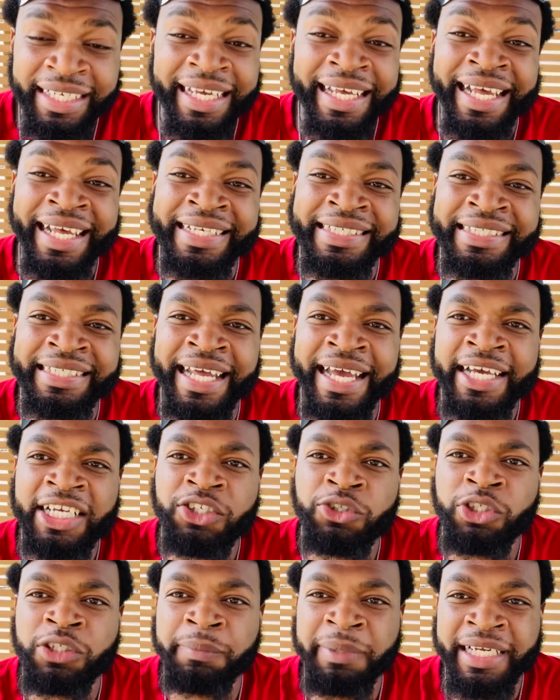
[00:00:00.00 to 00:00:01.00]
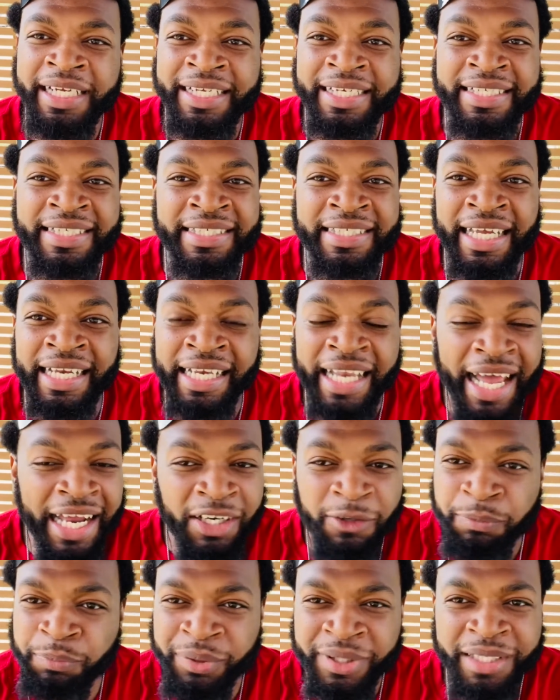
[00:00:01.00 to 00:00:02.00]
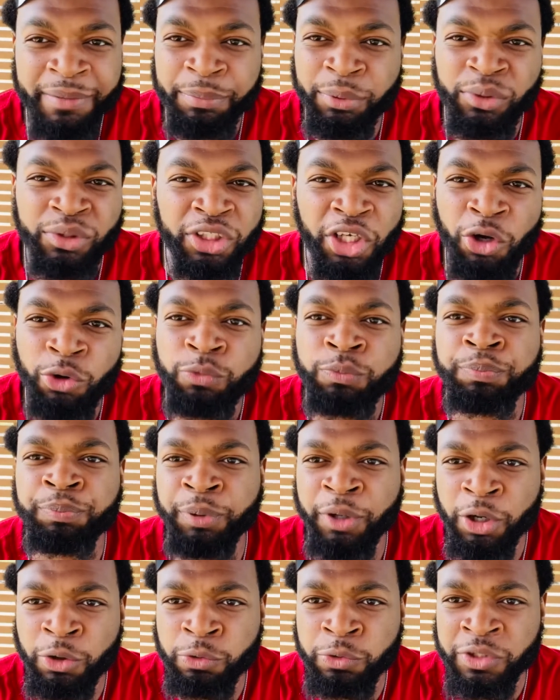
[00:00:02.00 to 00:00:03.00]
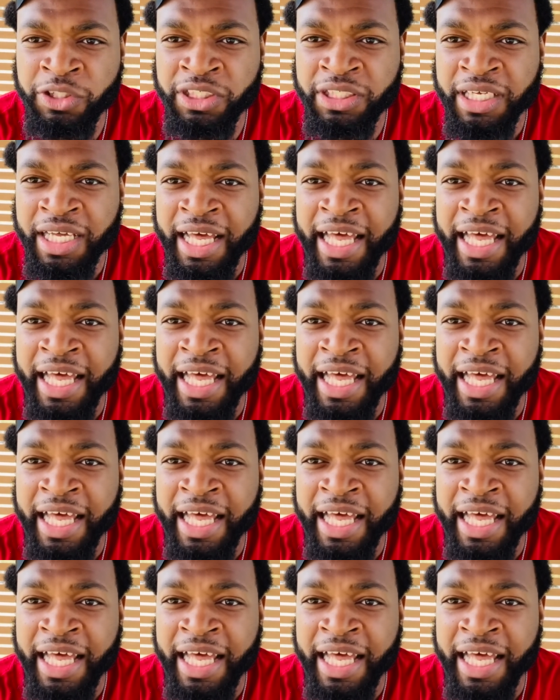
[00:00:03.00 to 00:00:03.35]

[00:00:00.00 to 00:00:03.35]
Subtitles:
it's dangerous because a lot of people don't post